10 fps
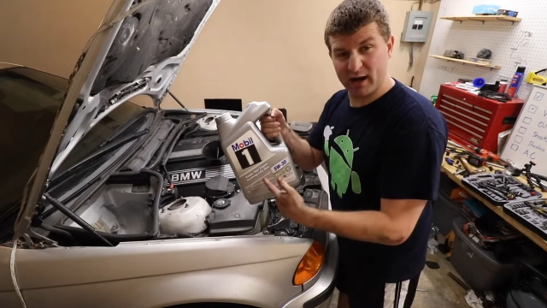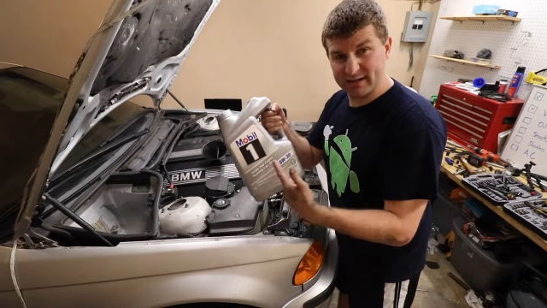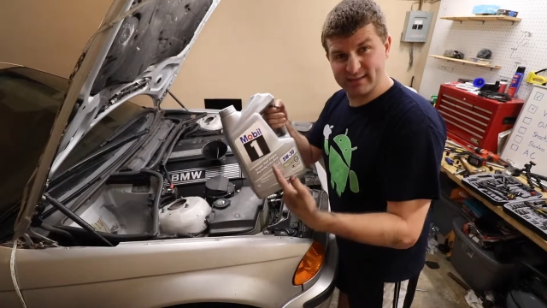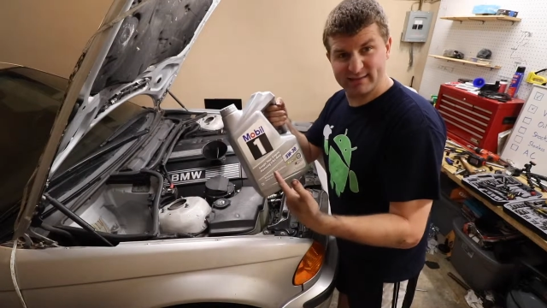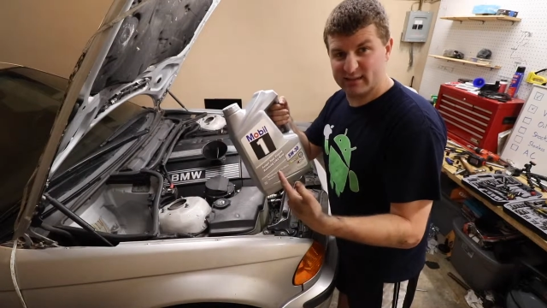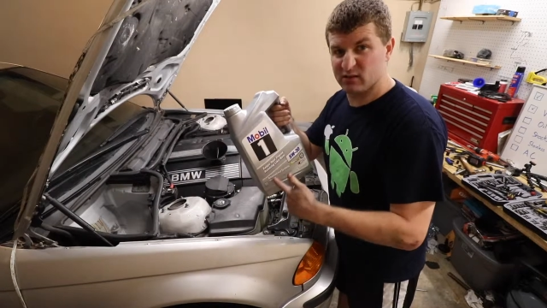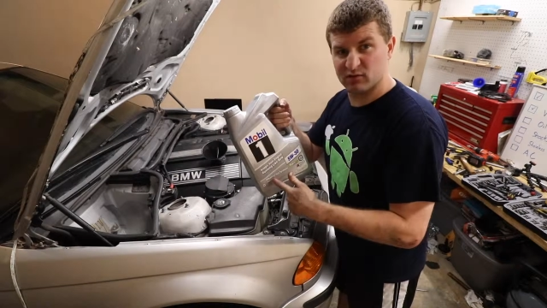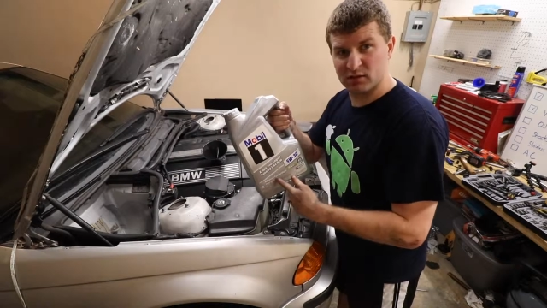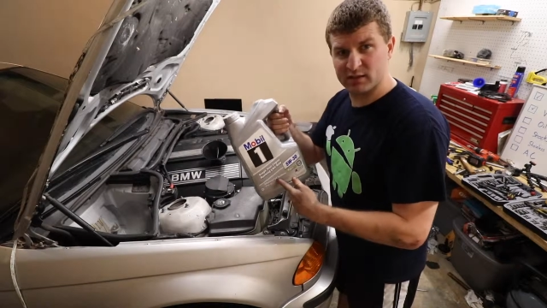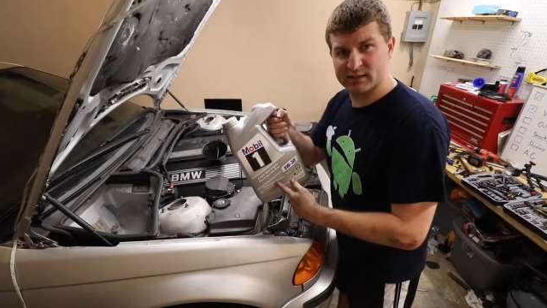I didn't
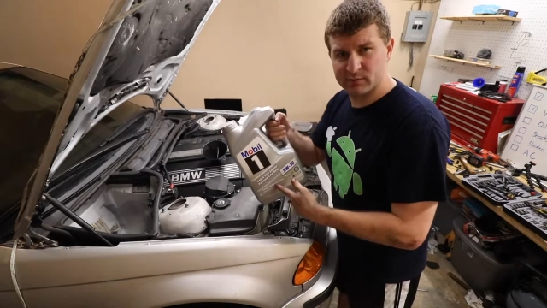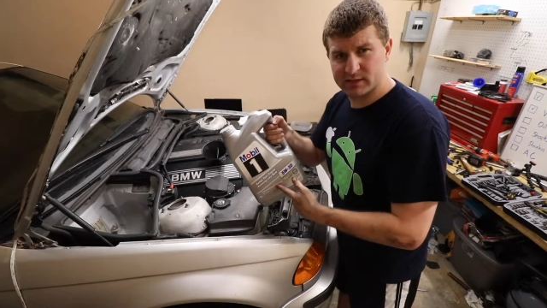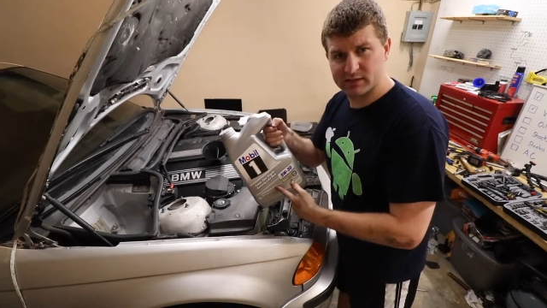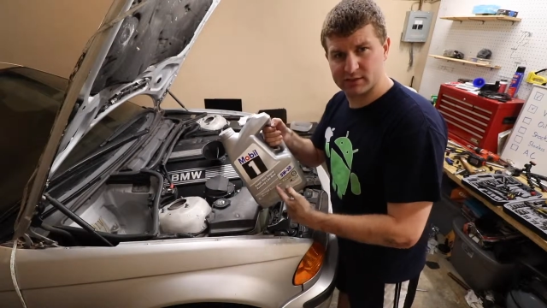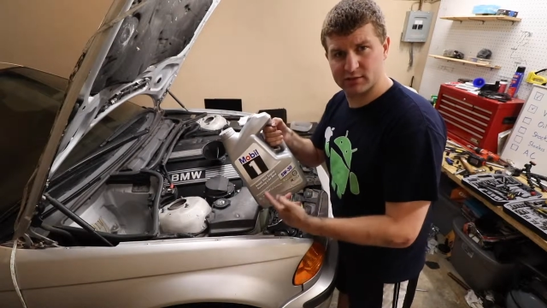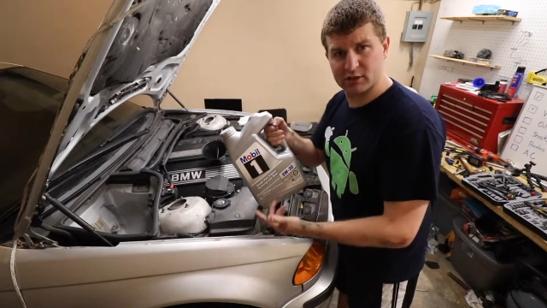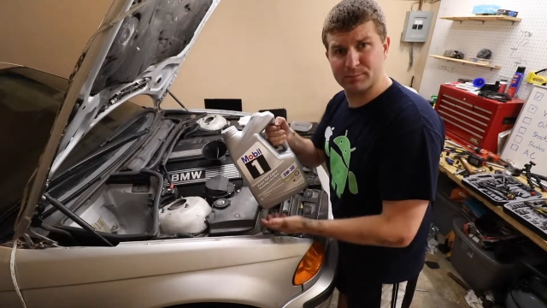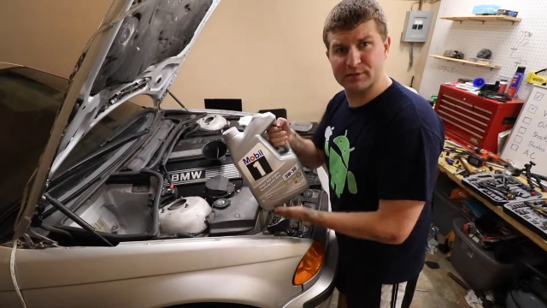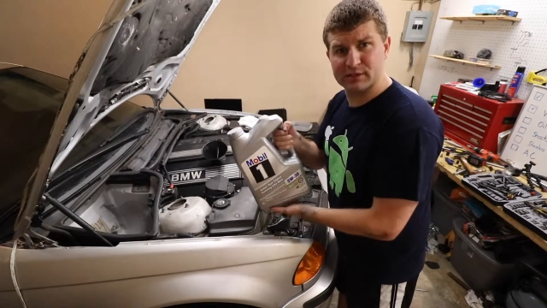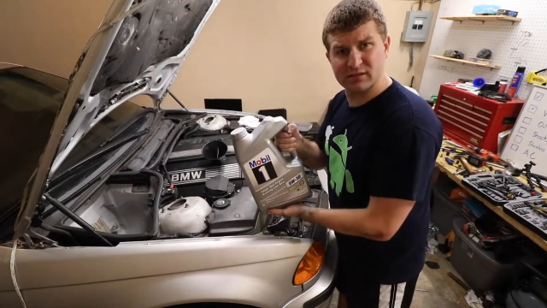realize it was as
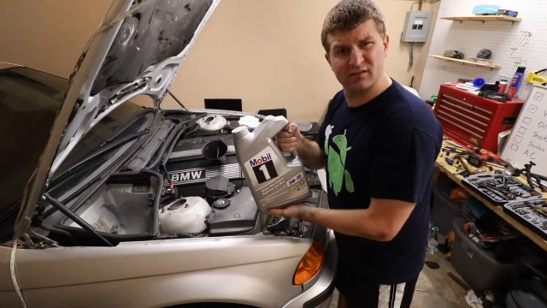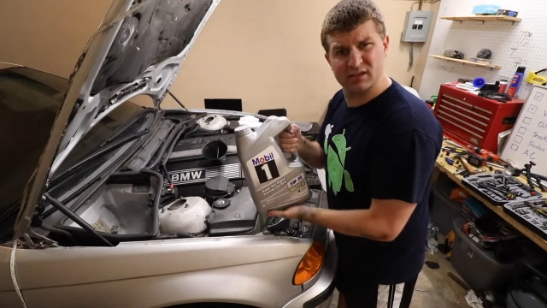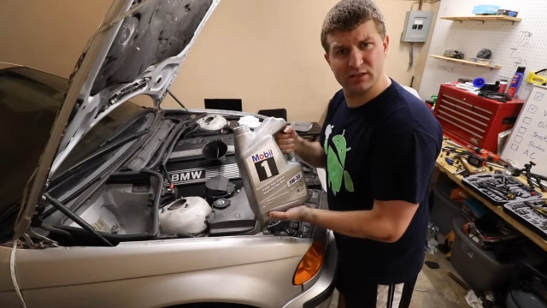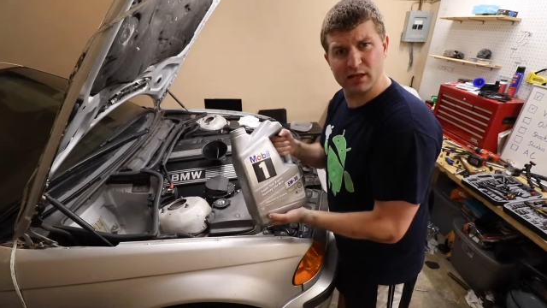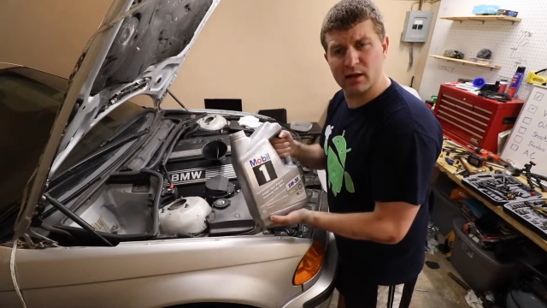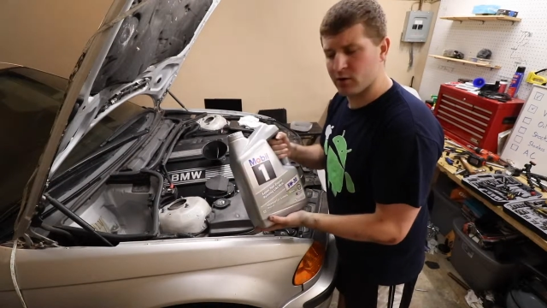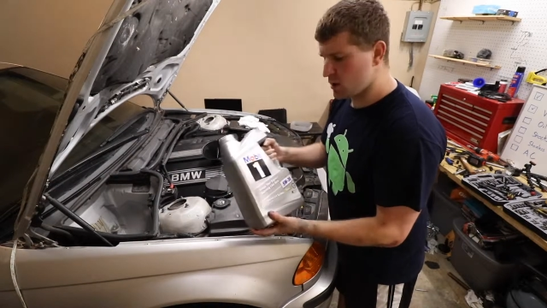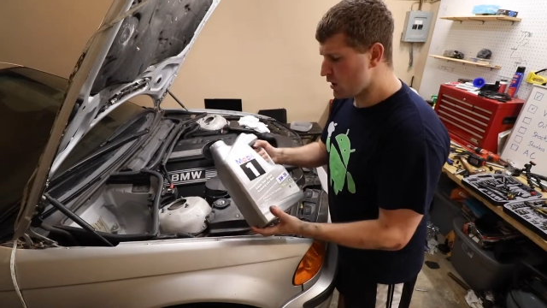cheap as it is now.